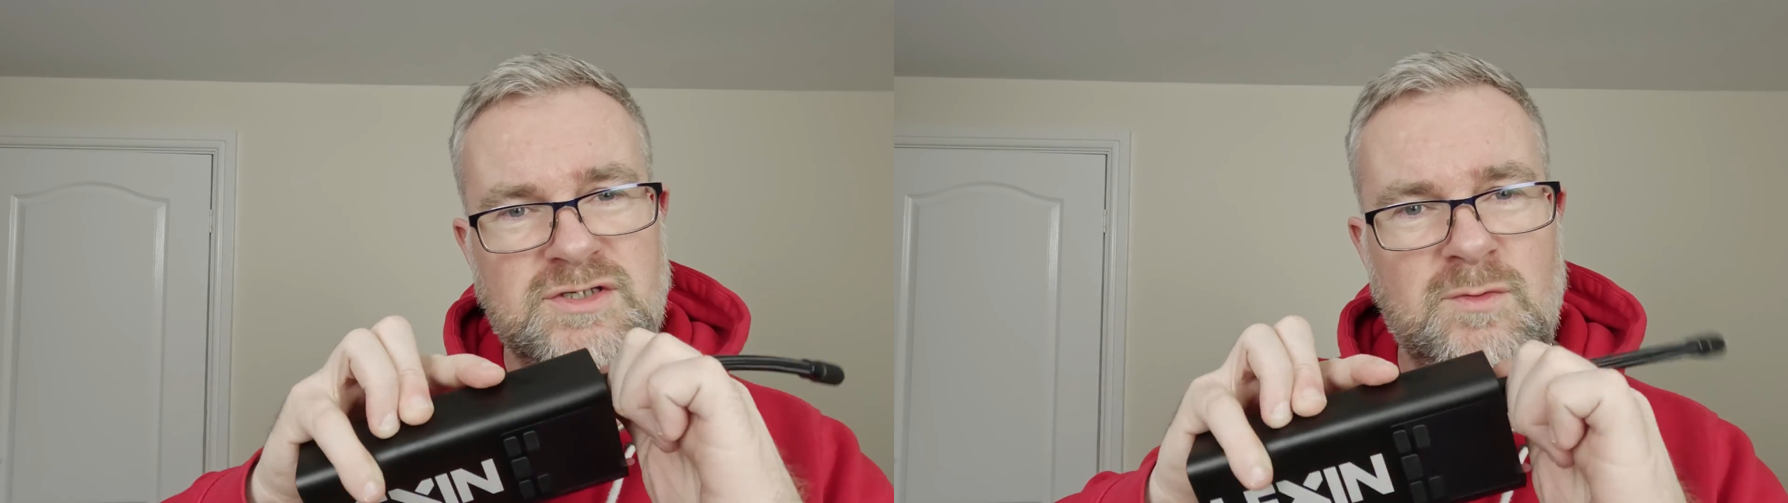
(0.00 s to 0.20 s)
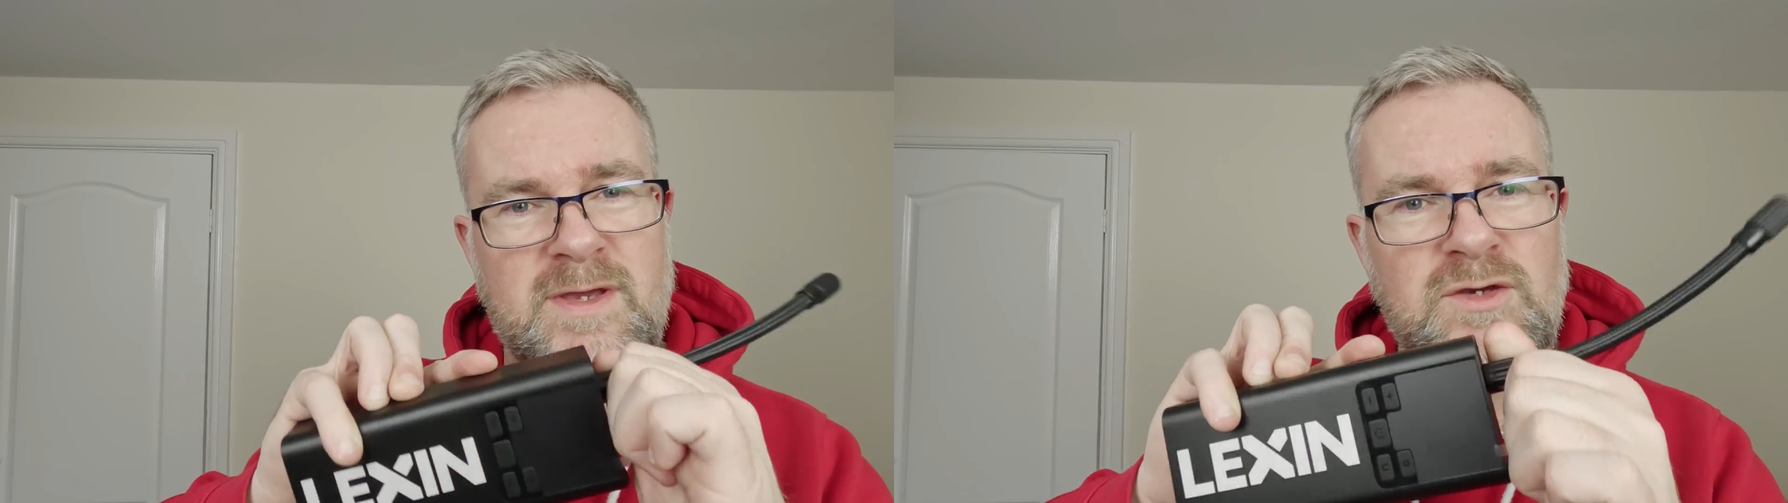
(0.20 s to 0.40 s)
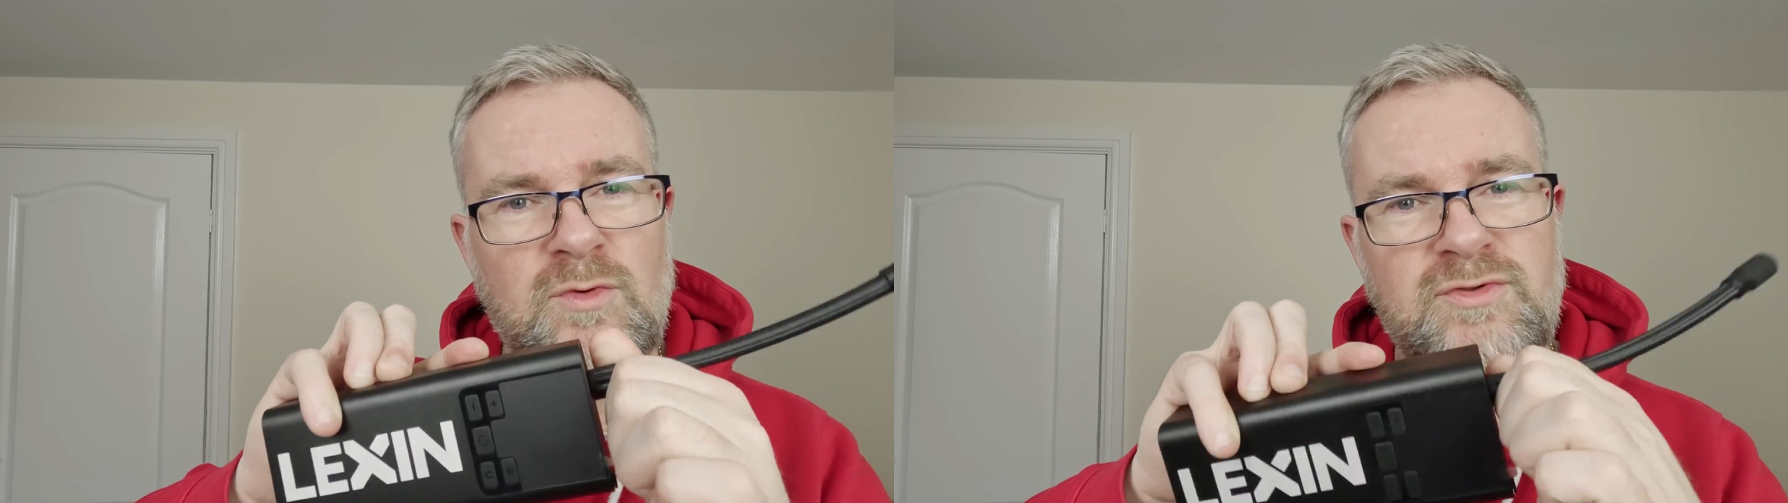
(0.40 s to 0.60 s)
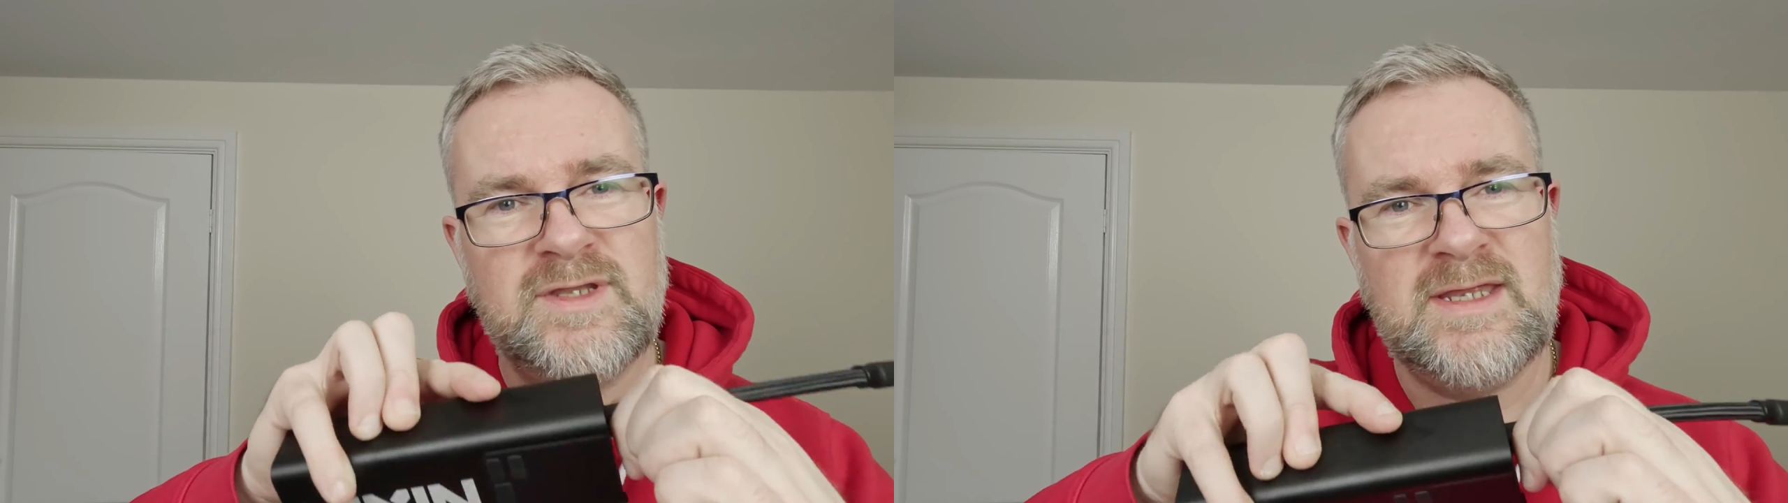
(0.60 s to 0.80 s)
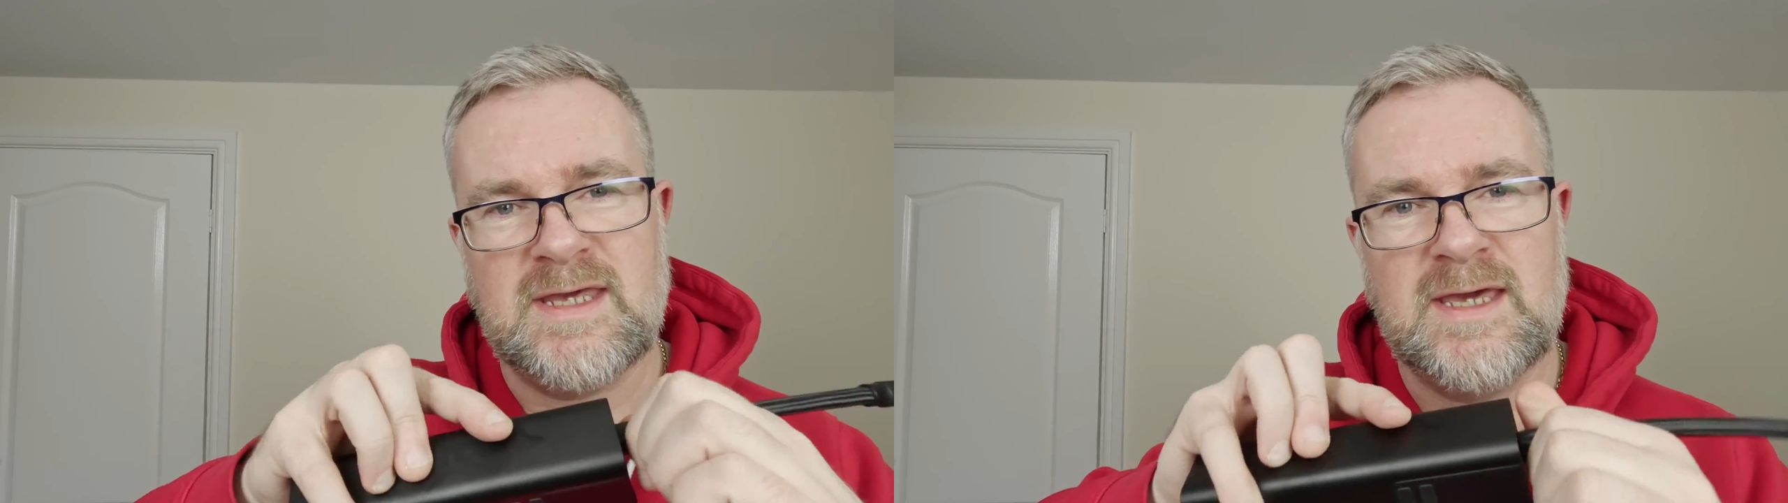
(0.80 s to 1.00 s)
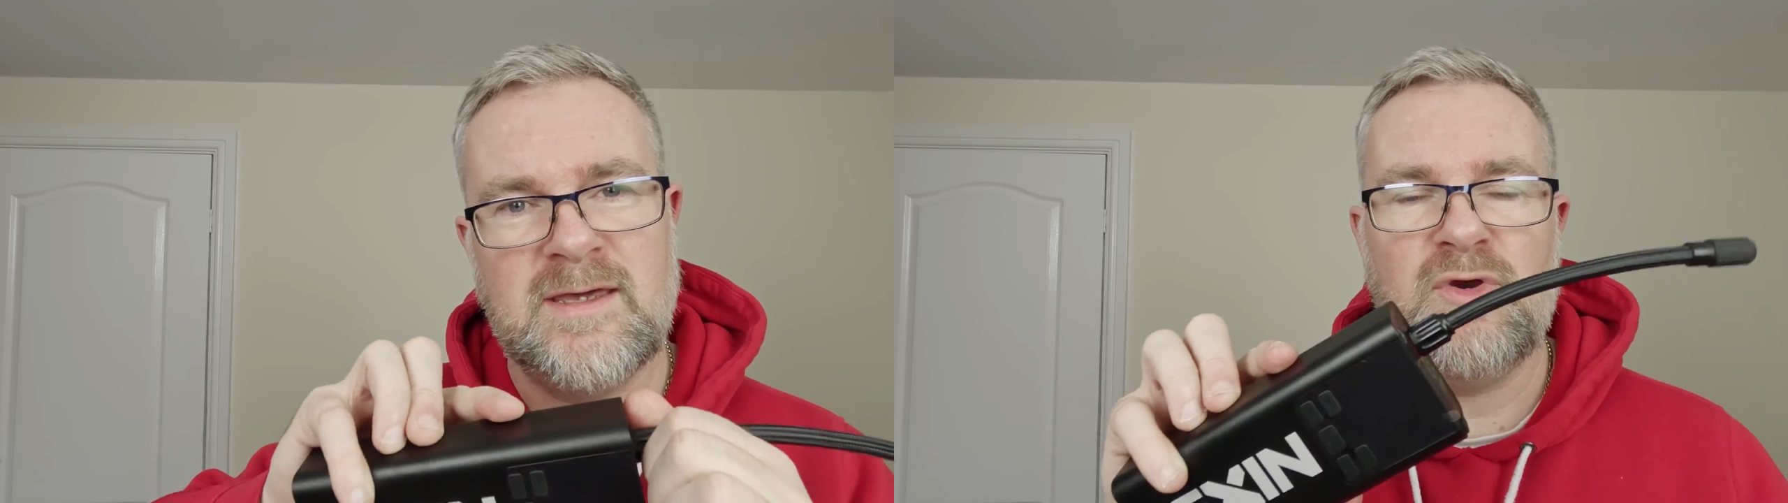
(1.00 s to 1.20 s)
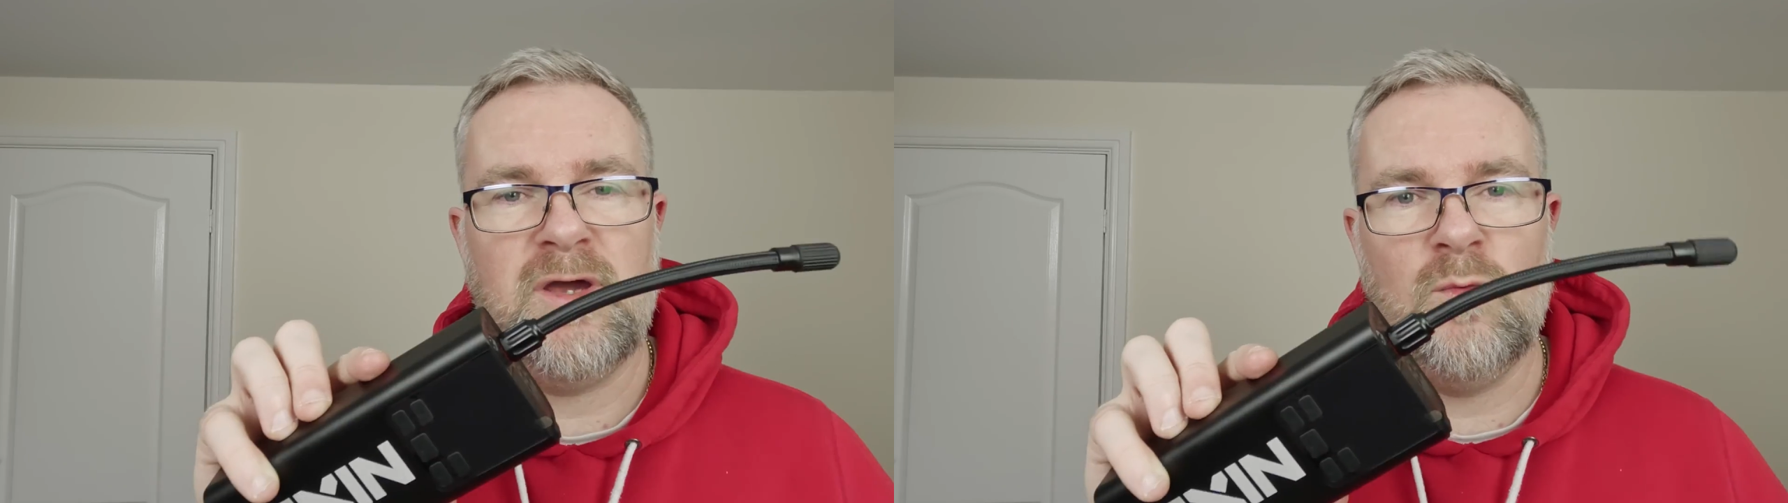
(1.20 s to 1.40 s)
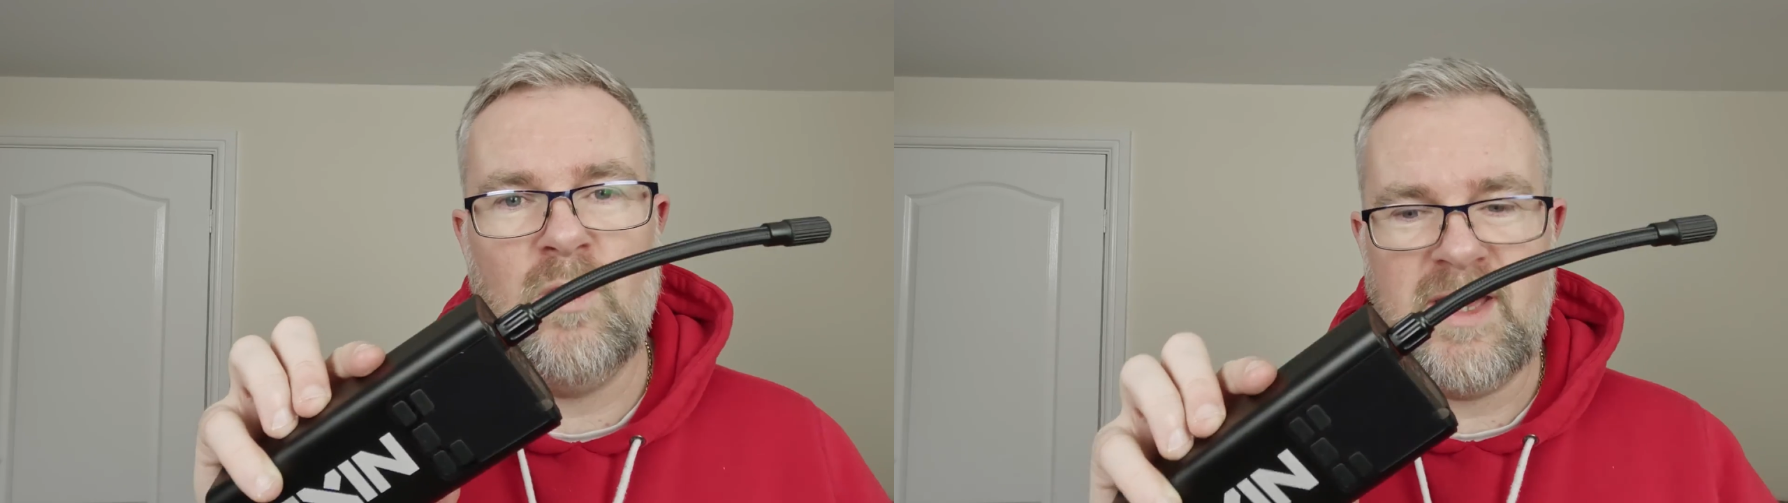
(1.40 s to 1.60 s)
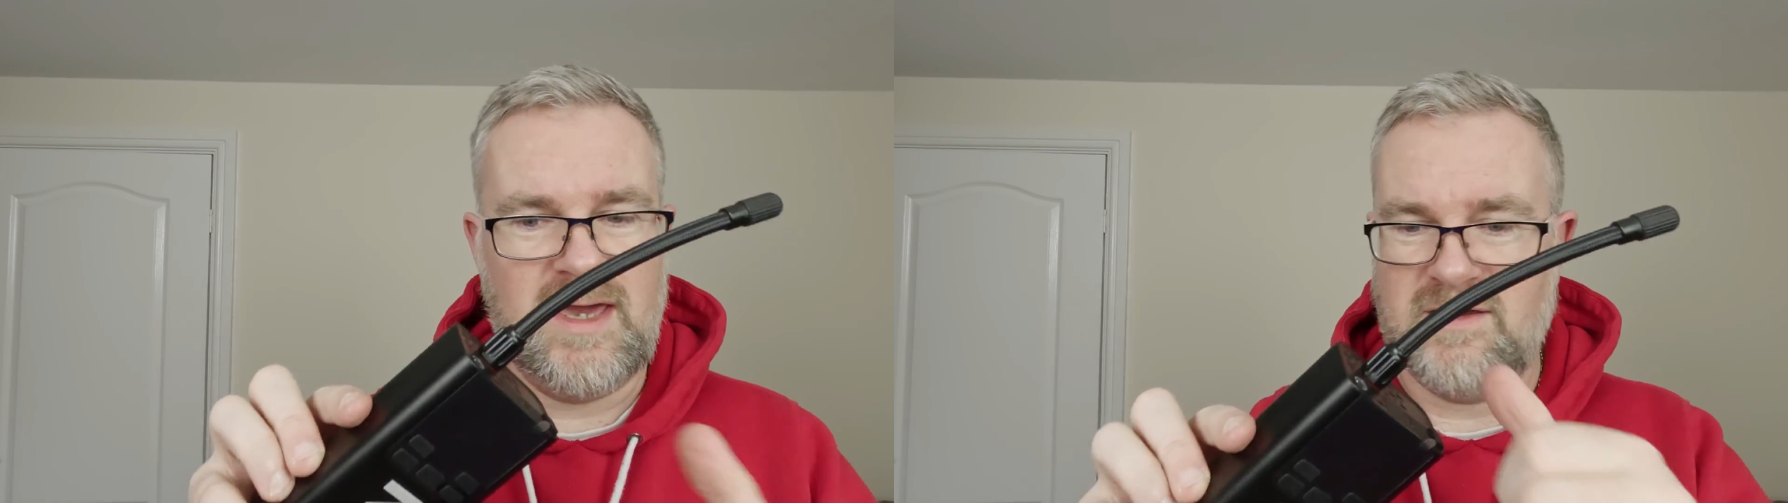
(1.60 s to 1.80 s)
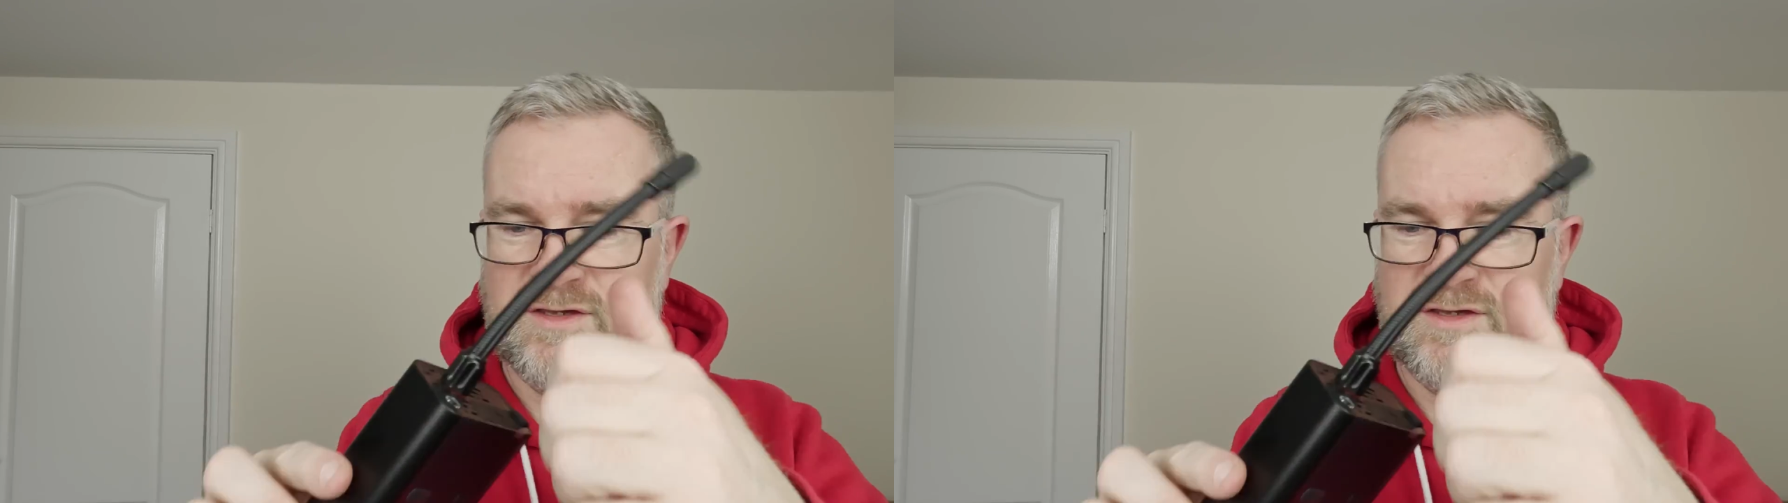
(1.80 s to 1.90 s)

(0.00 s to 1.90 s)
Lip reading: So when you undid it, put it away,